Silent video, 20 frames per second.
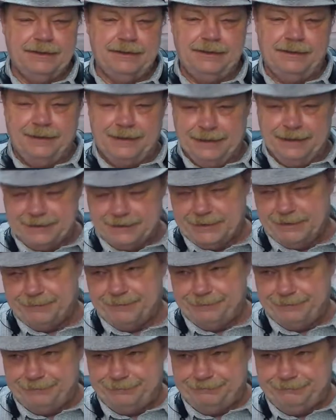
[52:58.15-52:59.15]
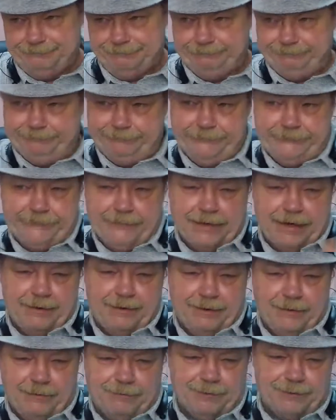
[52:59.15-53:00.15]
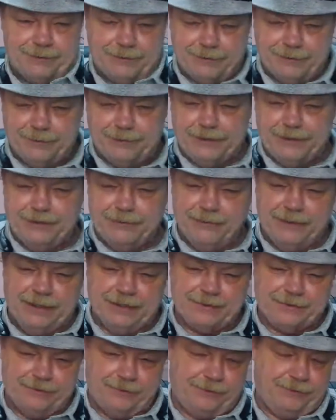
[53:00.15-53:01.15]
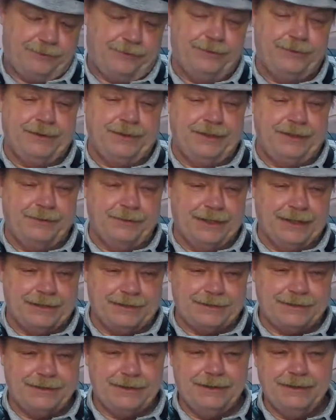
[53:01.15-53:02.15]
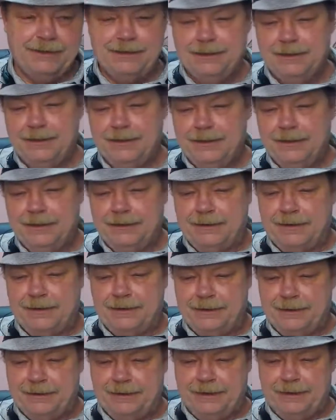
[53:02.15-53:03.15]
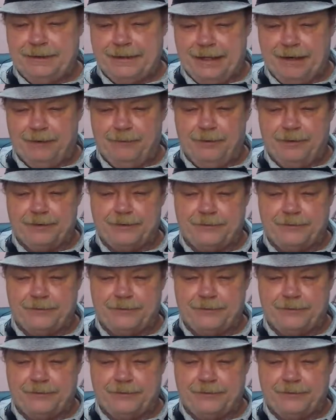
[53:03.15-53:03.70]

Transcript: get stuff routed over to the US or through the US, that works